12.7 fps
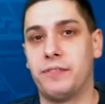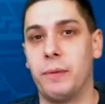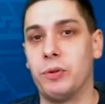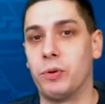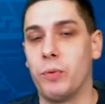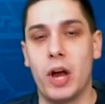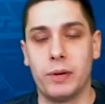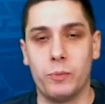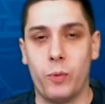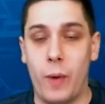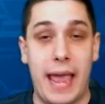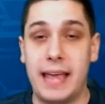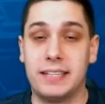from the wrong
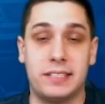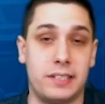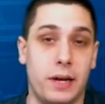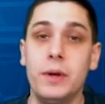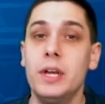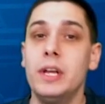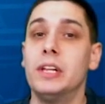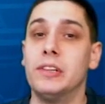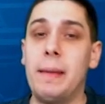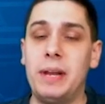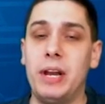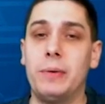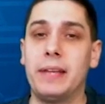way. So
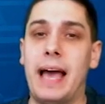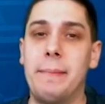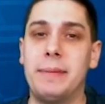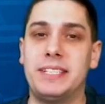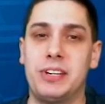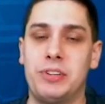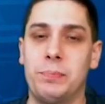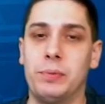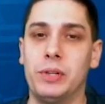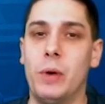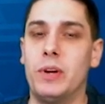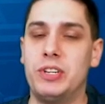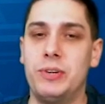let me know in the comment section
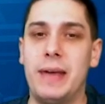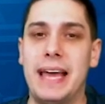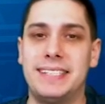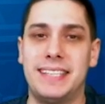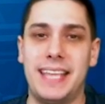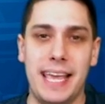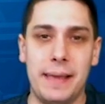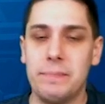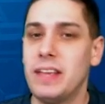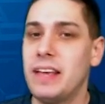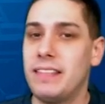below what you guys think.